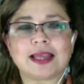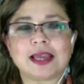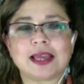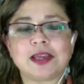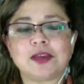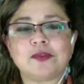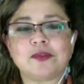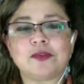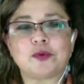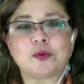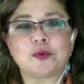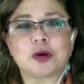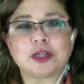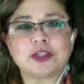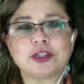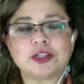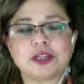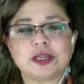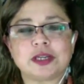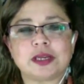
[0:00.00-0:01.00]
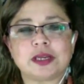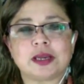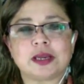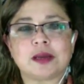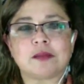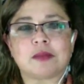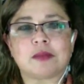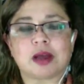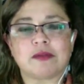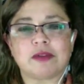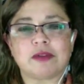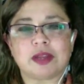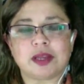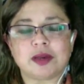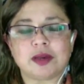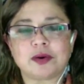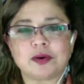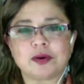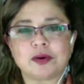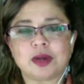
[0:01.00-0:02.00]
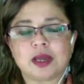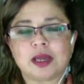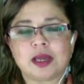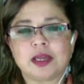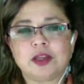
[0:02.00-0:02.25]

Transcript: thank you for watching my video.